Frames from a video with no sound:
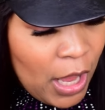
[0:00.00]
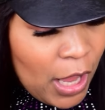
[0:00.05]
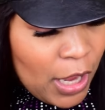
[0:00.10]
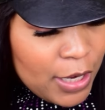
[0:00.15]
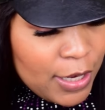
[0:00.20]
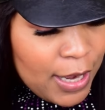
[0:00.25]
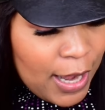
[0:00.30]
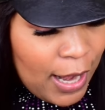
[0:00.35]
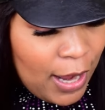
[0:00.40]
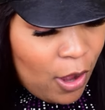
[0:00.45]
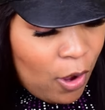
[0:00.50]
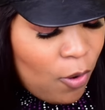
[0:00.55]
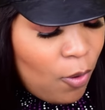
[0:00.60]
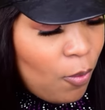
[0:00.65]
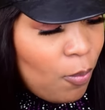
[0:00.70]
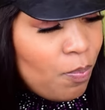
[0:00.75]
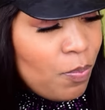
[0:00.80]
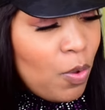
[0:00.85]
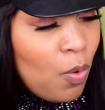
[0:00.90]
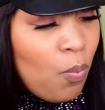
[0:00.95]
Now,
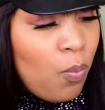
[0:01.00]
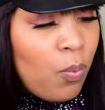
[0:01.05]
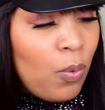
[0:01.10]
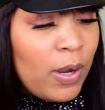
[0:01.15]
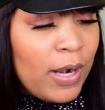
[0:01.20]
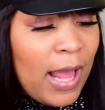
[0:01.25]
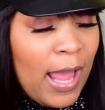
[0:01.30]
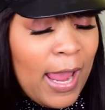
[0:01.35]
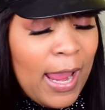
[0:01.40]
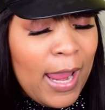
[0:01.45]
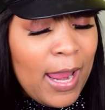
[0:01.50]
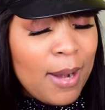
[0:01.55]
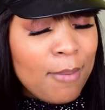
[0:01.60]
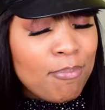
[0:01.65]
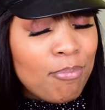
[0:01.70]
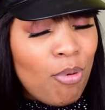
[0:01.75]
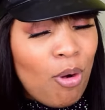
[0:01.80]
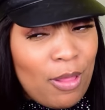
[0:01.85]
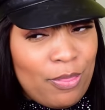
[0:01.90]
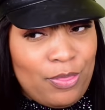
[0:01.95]
would I had
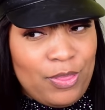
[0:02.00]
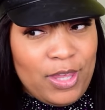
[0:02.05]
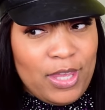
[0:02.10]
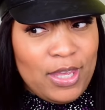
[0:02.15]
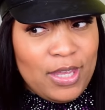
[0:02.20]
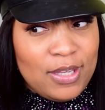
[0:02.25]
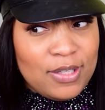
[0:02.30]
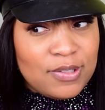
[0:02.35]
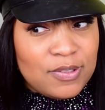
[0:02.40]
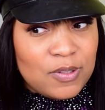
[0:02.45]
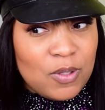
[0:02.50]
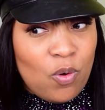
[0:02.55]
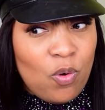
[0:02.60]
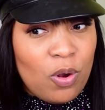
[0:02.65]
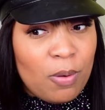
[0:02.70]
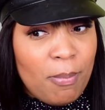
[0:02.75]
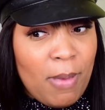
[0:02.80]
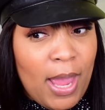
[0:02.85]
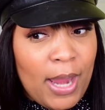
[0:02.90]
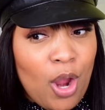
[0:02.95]
bought this
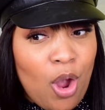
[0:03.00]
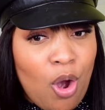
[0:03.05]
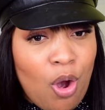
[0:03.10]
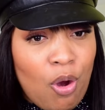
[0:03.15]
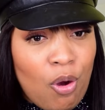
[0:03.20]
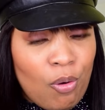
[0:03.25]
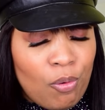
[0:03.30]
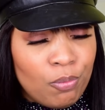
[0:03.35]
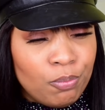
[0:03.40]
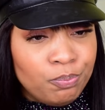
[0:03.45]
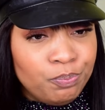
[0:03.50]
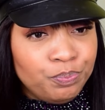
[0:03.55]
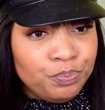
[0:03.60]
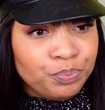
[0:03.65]
on my own?